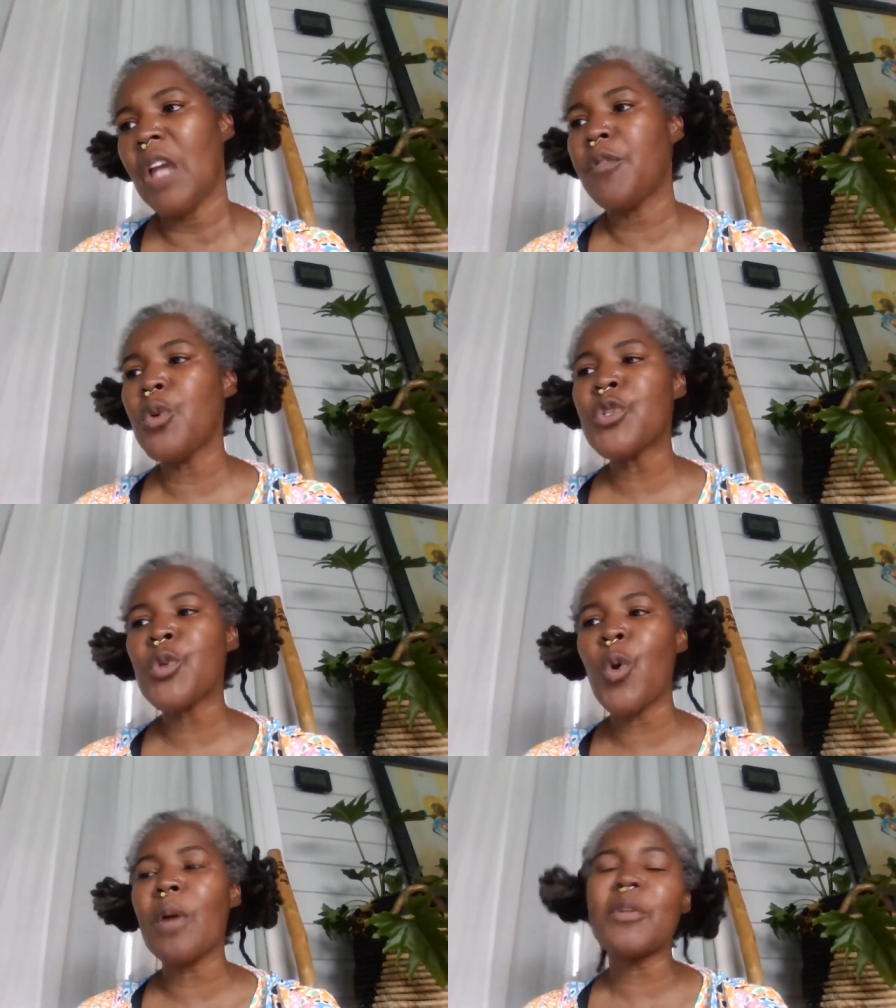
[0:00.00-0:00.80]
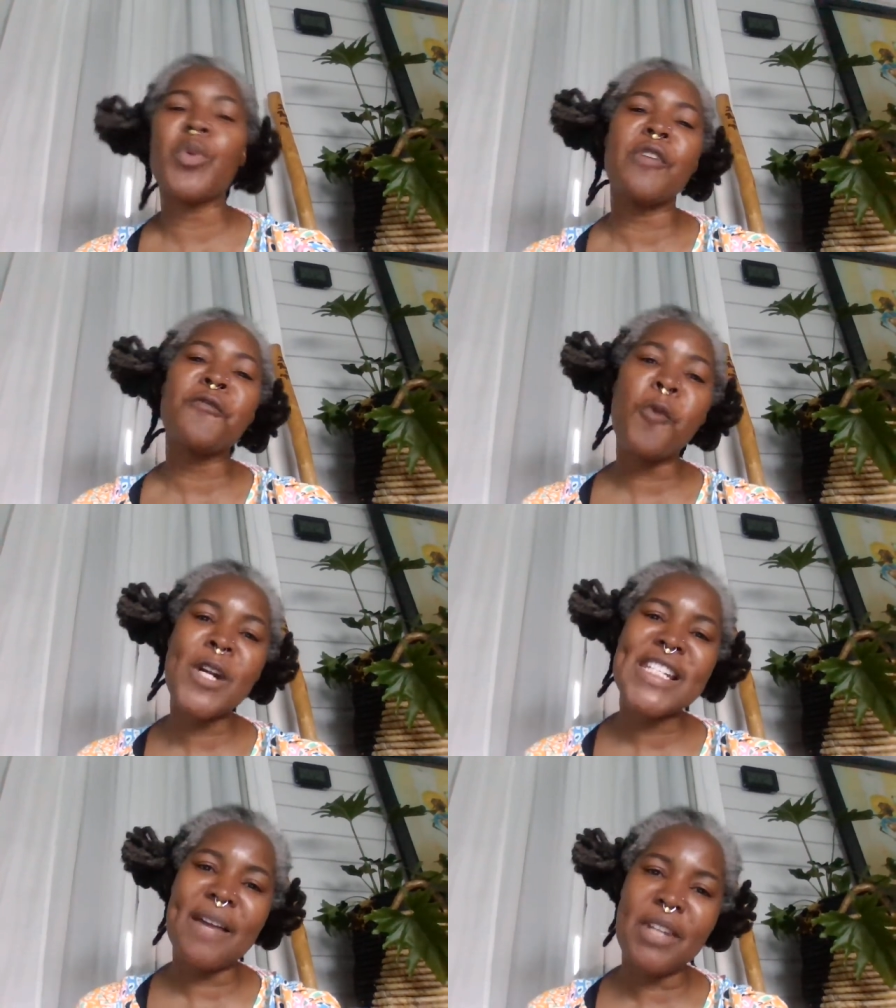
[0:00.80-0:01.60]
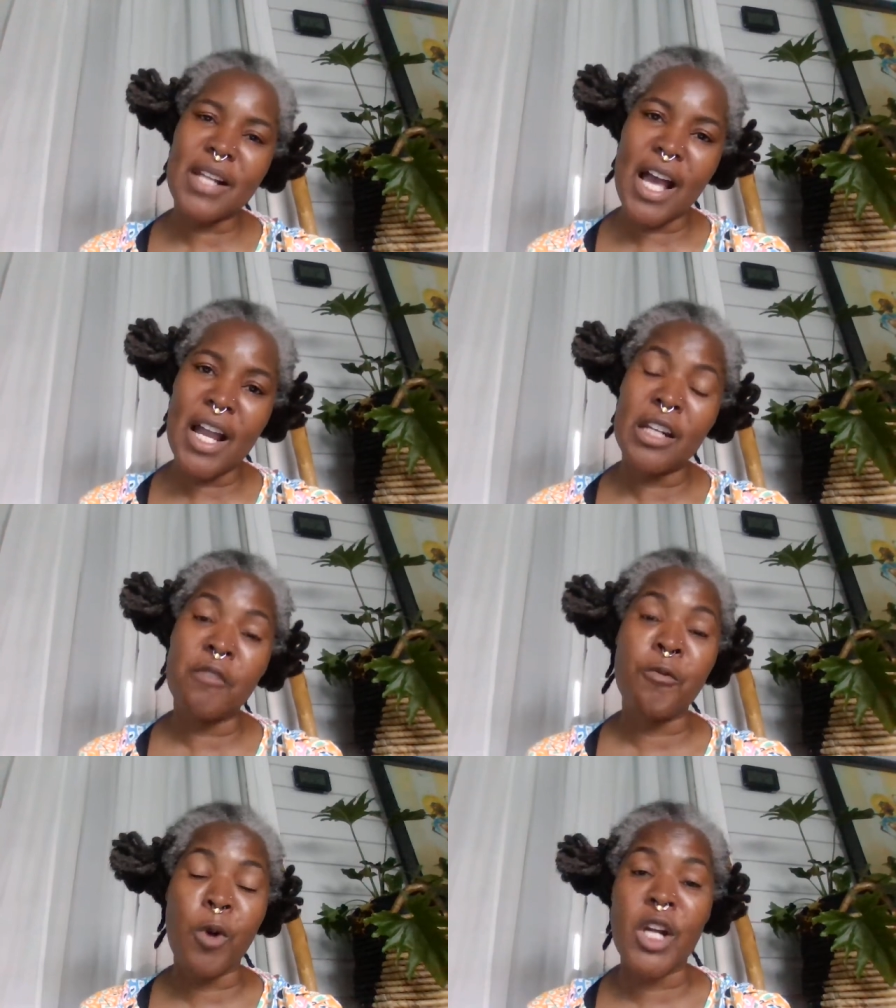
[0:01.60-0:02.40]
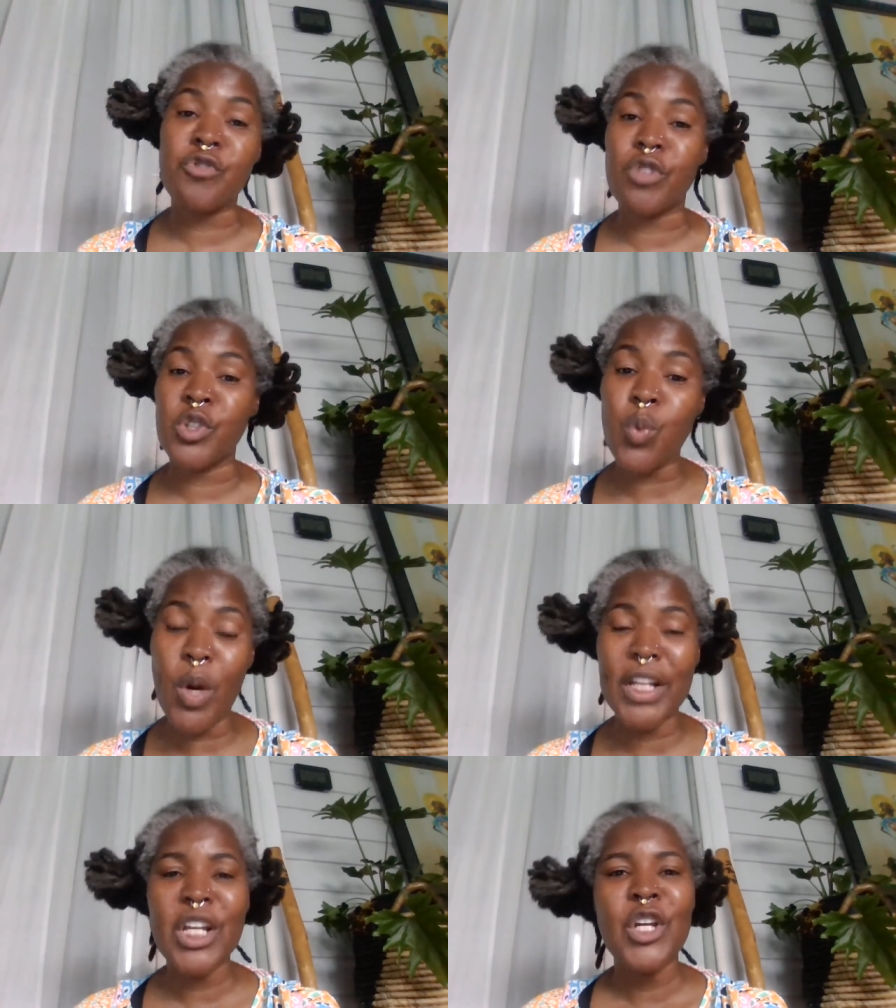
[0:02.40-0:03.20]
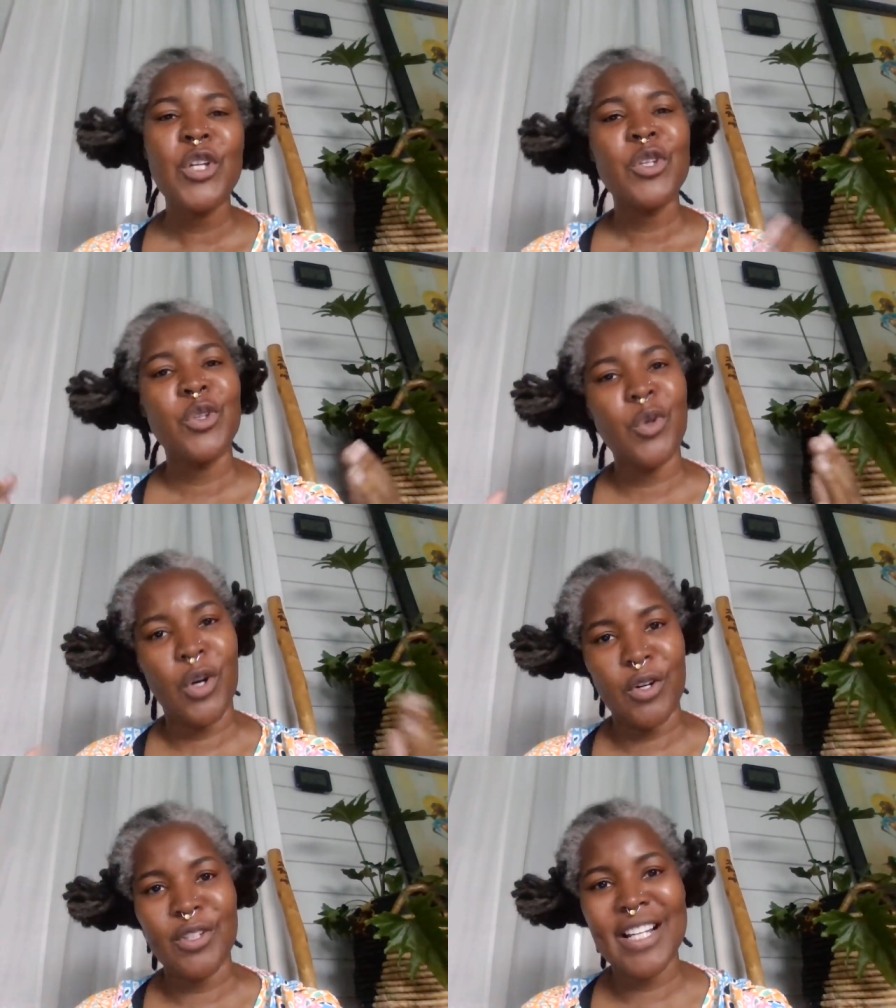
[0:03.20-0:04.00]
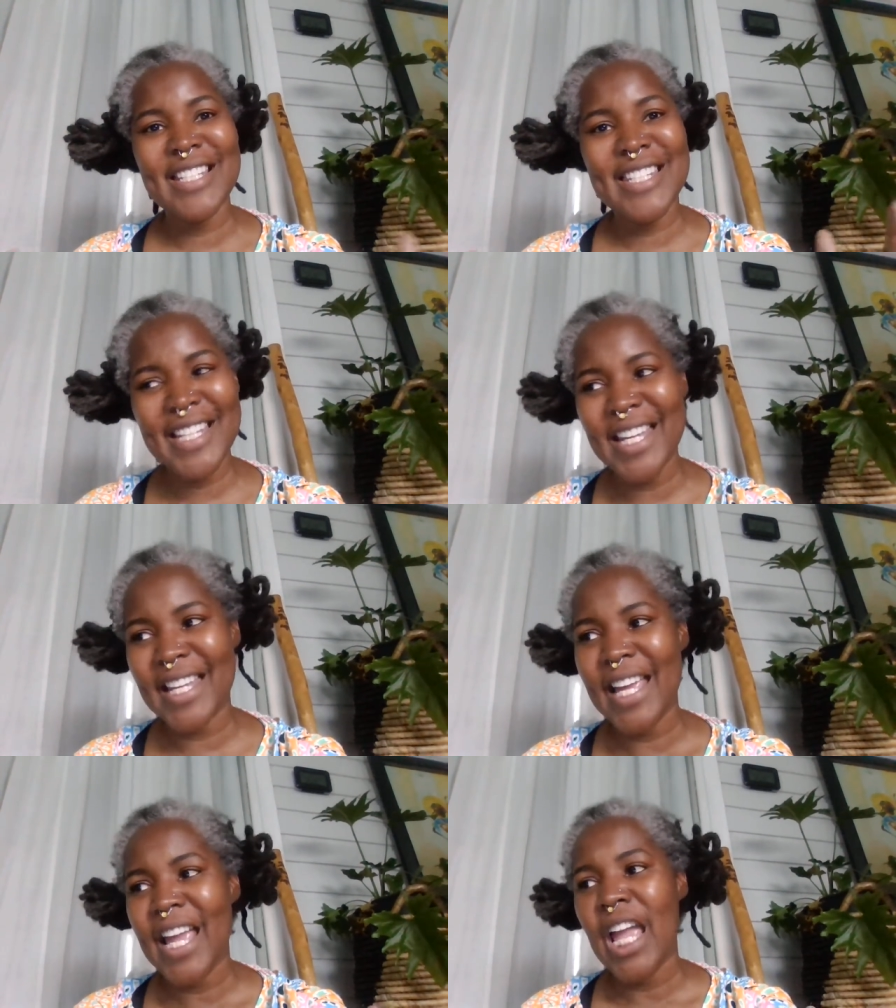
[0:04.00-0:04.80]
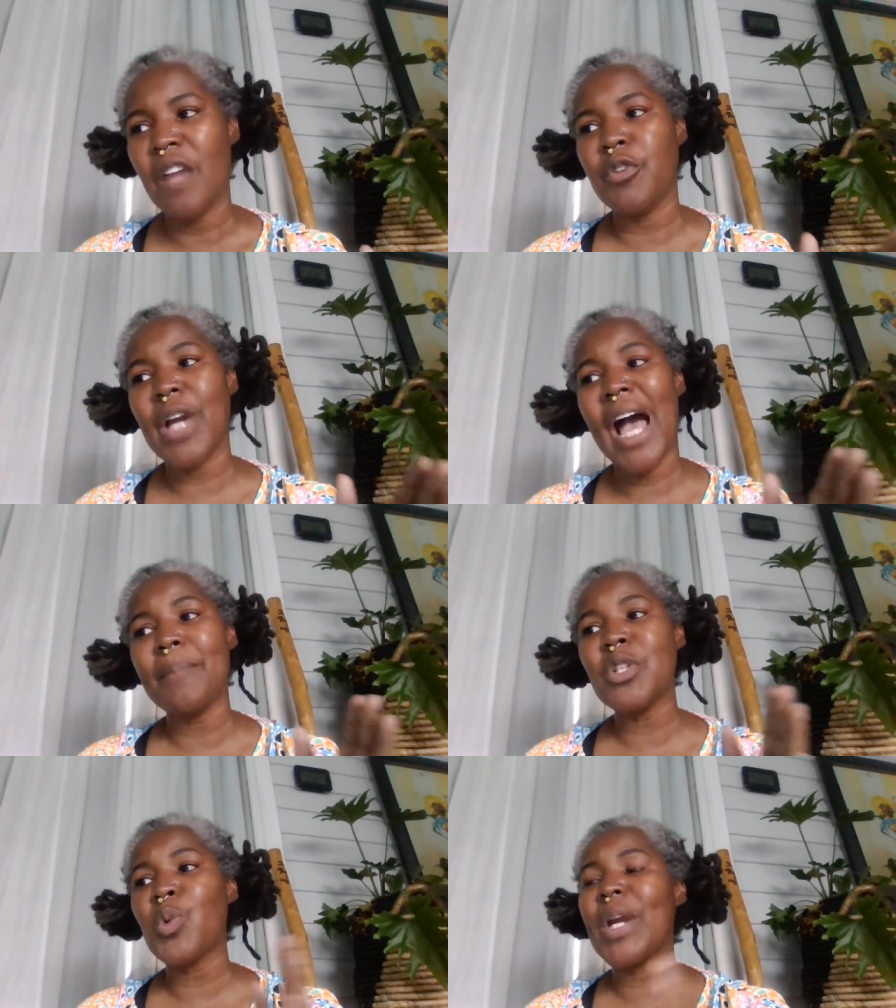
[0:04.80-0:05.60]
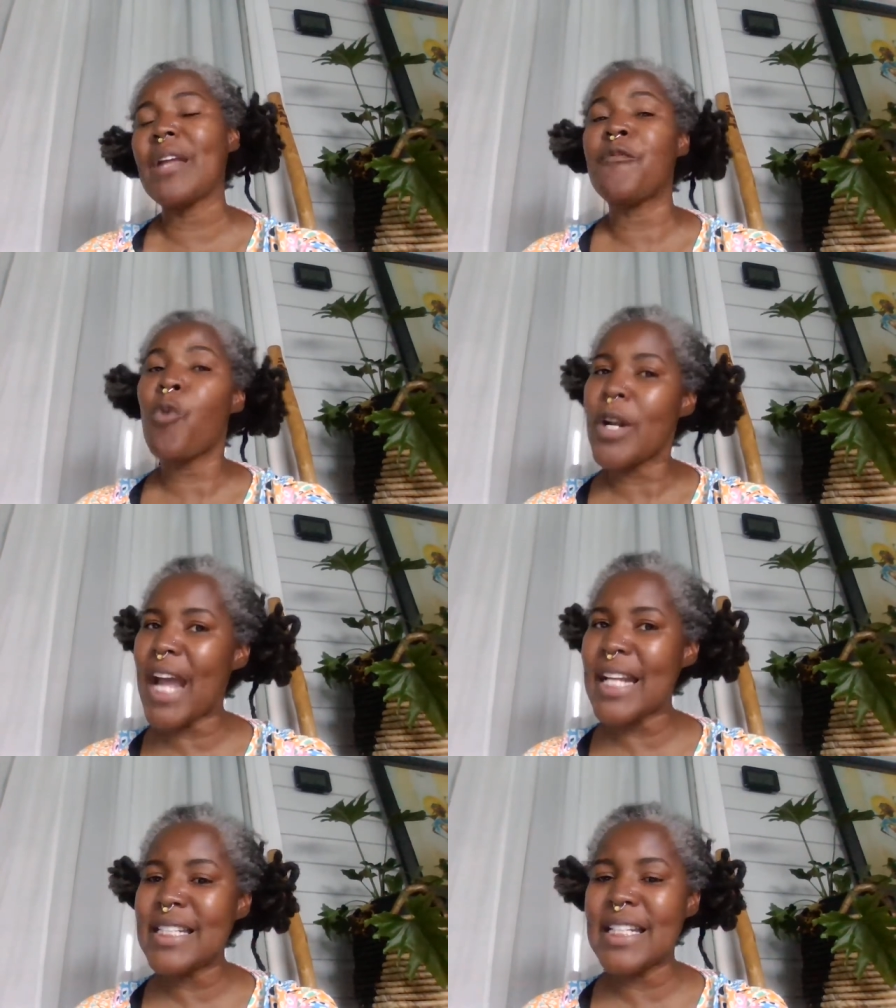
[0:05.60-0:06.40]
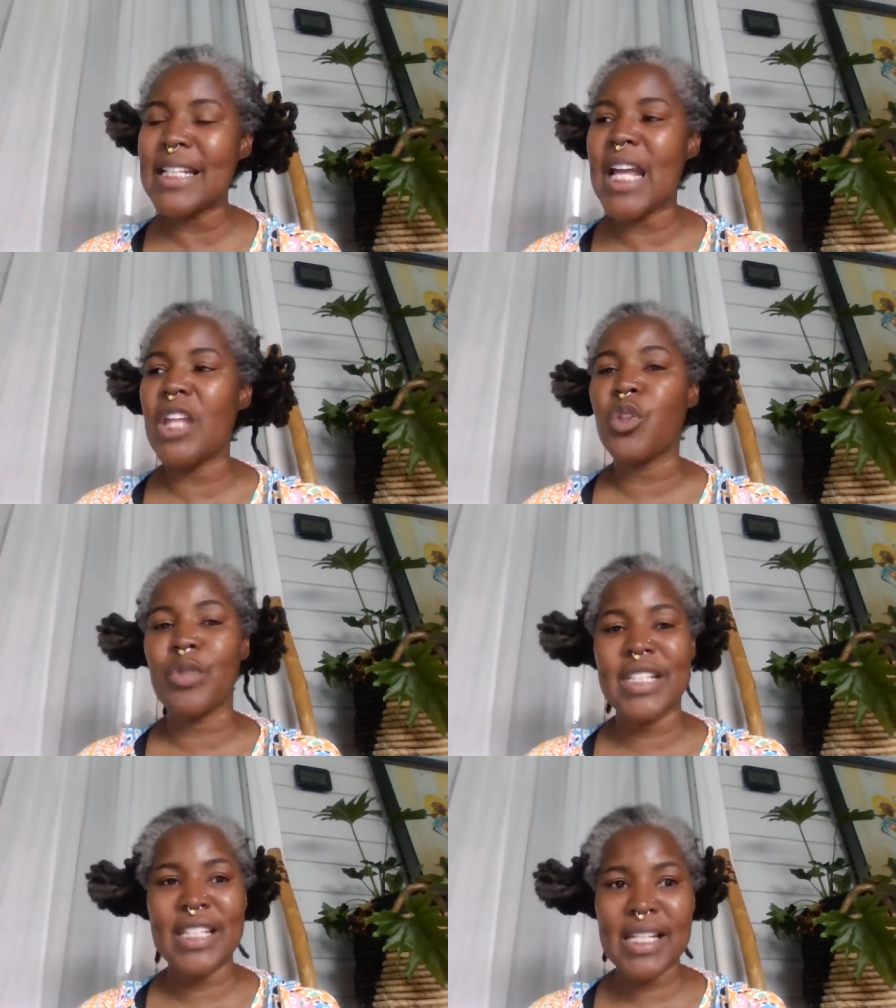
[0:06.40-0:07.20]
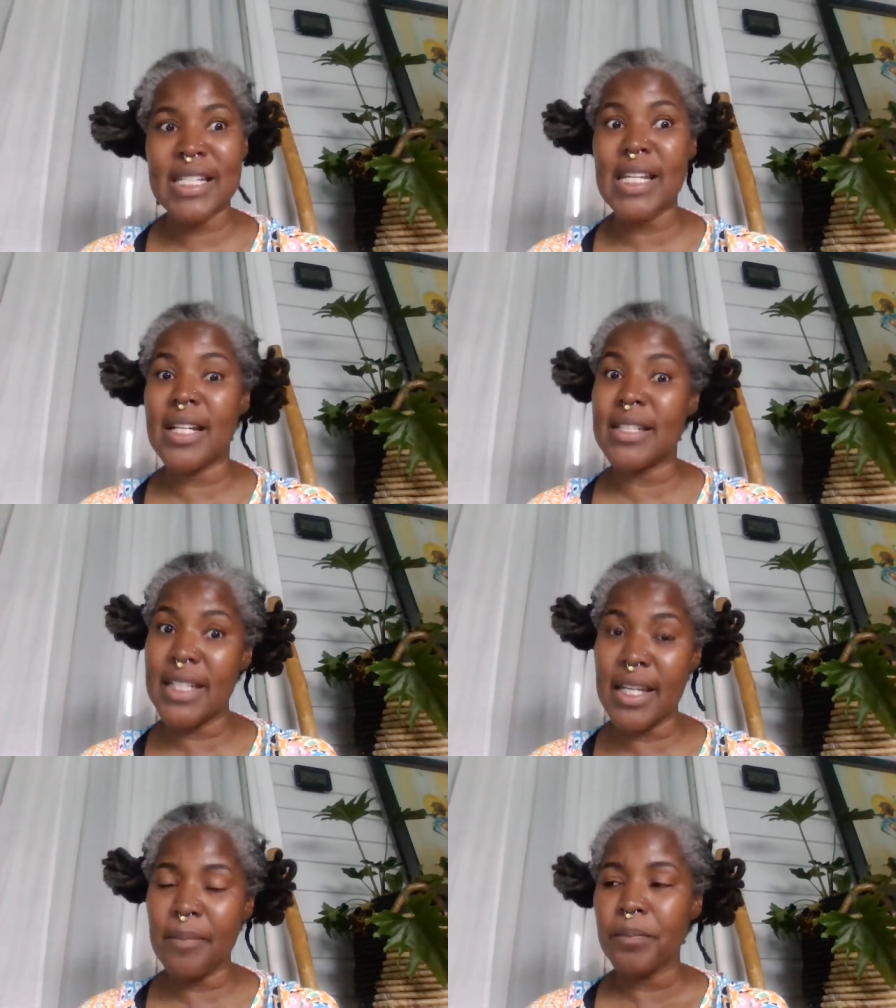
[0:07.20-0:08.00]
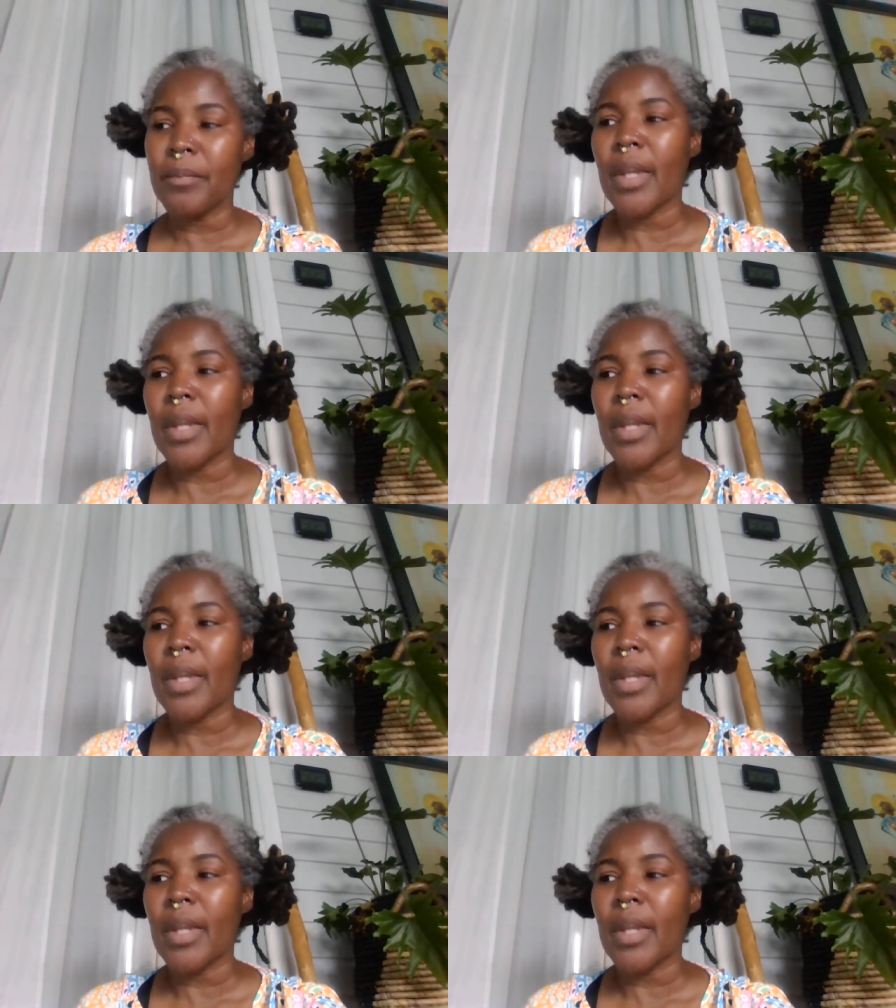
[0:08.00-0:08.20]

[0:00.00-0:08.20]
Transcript: If you scored between 479 and 420, you earned a C. If you got between 419 and 360, a D.